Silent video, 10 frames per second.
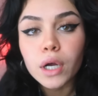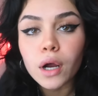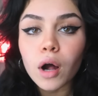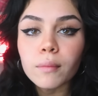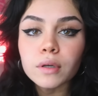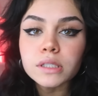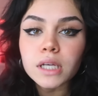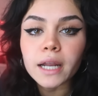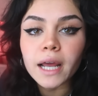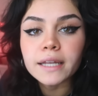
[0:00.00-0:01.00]
We are almost
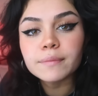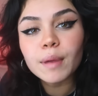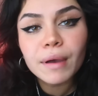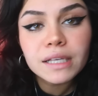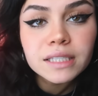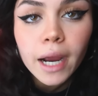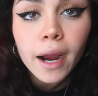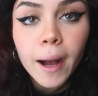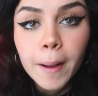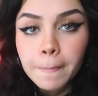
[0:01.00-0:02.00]
done. I did my
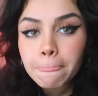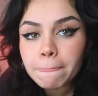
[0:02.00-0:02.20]
mascara.